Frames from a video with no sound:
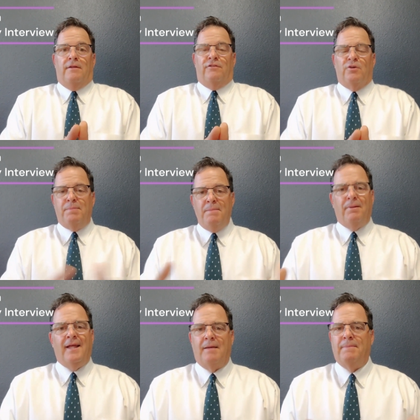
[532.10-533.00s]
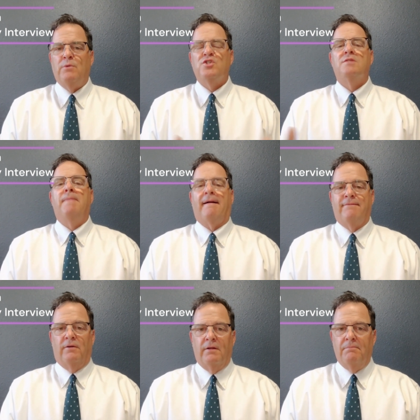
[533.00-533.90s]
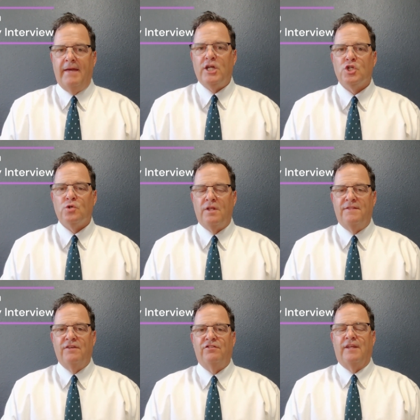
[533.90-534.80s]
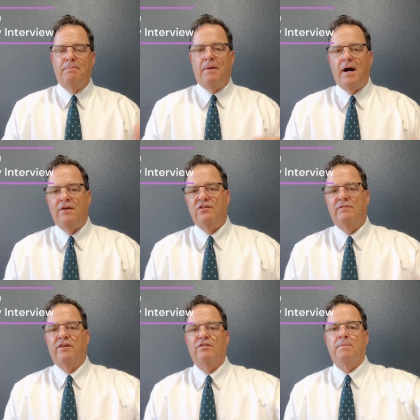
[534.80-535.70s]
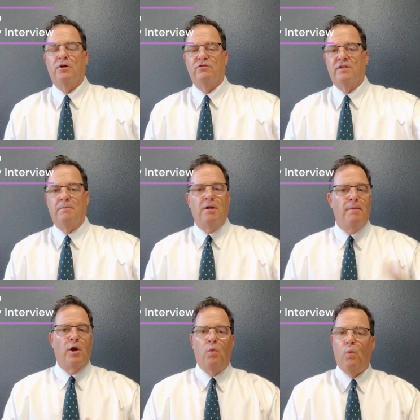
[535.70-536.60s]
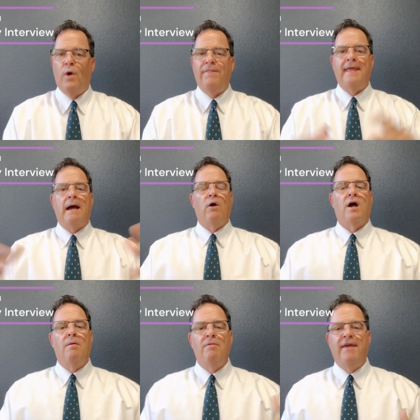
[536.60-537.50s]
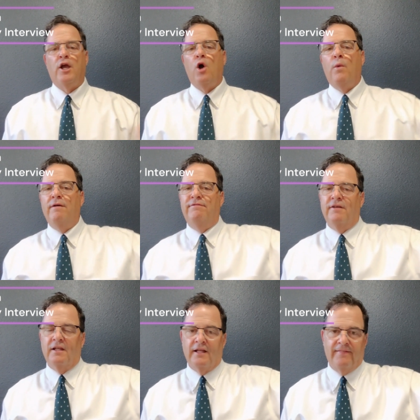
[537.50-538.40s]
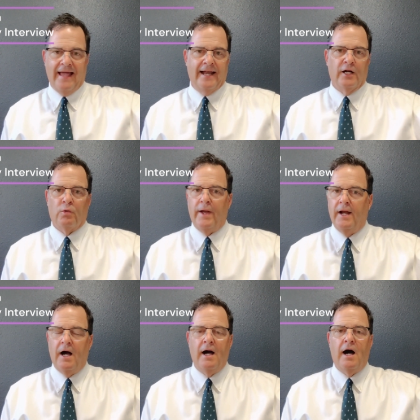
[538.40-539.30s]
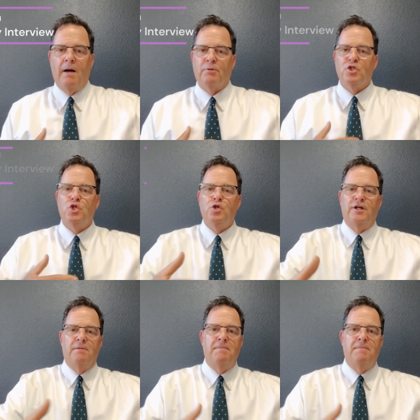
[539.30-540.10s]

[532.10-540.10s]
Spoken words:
So be polite, be respectful. Make sure that this is a positive experience for them no matter what the outcome. They go away feeling like they had a great opportunity to